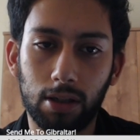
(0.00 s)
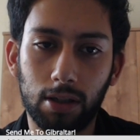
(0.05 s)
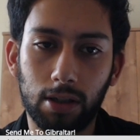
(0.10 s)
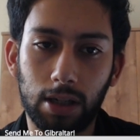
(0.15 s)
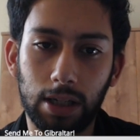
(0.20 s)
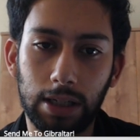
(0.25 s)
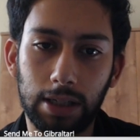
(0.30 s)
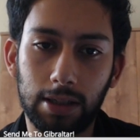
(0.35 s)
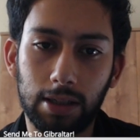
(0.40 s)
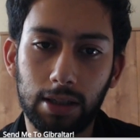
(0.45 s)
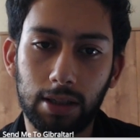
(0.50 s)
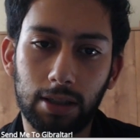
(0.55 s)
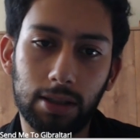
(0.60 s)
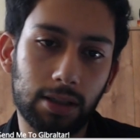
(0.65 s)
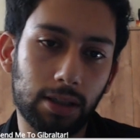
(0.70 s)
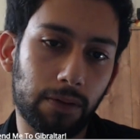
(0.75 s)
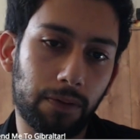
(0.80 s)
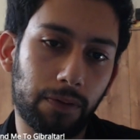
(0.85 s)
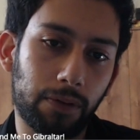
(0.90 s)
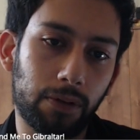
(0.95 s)
a6
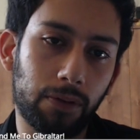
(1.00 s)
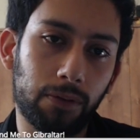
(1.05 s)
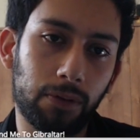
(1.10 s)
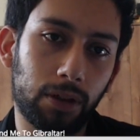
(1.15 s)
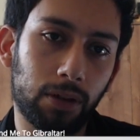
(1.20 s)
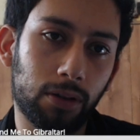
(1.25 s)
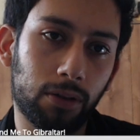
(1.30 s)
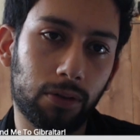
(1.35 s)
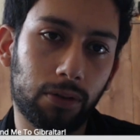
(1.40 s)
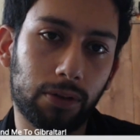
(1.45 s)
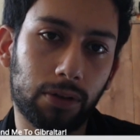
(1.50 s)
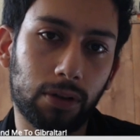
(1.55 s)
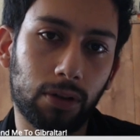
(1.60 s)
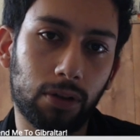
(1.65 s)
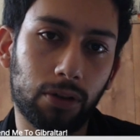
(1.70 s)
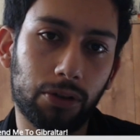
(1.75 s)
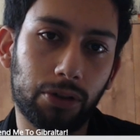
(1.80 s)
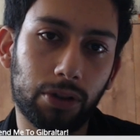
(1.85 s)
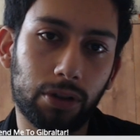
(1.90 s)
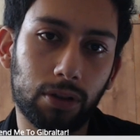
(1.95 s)
f3 looks
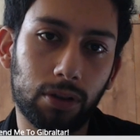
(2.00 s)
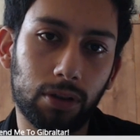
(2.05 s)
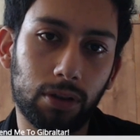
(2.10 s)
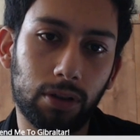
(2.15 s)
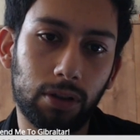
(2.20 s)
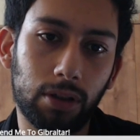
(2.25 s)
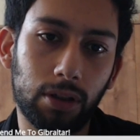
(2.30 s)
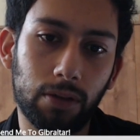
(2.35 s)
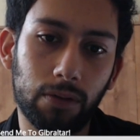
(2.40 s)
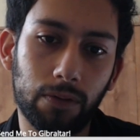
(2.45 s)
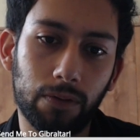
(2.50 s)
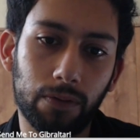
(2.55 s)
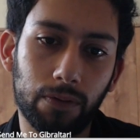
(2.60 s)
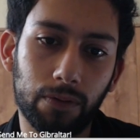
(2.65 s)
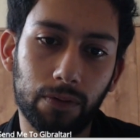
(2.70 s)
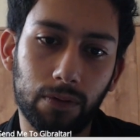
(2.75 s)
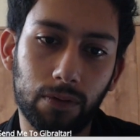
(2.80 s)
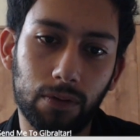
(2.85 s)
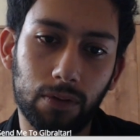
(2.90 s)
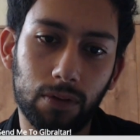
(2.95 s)
logical enough
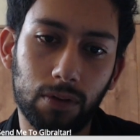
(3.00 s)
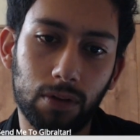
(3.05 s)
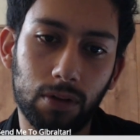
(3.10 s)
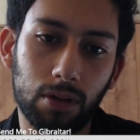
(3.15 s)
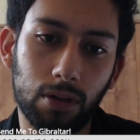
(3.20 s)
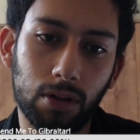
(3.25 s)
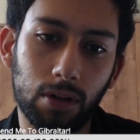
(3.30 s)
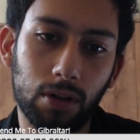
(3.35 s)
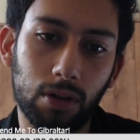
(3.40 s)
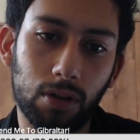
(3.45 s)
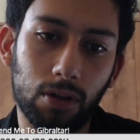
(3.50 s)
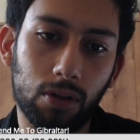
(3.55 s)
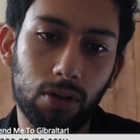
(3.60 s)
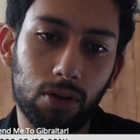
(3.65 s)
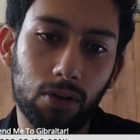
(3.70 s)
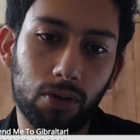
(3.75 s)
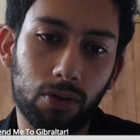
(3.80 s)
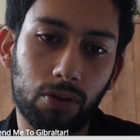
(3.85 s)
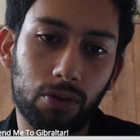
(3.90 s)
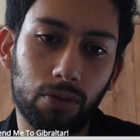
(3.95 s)

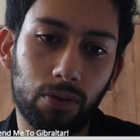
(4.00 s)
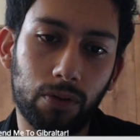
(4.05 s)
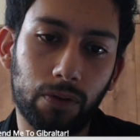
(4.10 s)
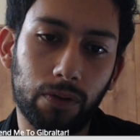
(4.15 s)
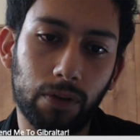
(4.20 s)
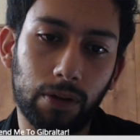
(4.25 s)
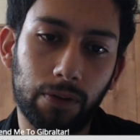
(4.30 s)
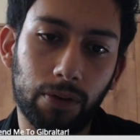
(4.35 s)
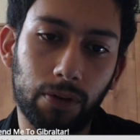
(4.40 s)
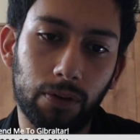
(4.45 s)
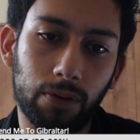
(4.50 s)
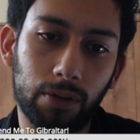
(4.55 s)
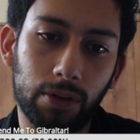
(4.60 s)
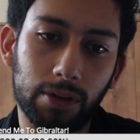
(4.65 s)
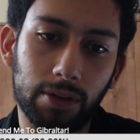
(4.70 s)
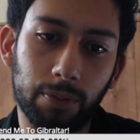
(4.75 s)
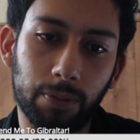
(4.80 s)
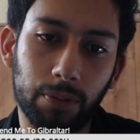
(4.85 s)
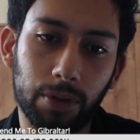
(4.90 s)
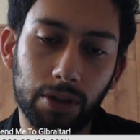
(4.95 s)
not sure if f3 is
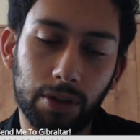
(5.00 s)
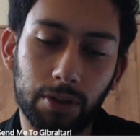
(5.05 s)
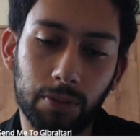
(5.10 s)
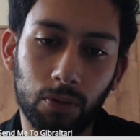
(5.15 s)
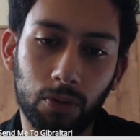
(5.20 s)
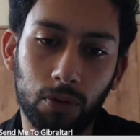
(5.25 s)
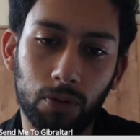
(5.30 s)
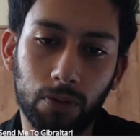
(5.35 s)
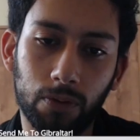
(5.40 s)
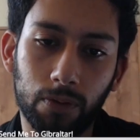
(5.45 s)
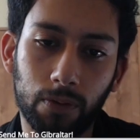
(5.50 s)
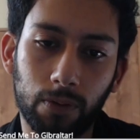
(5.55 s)
the best move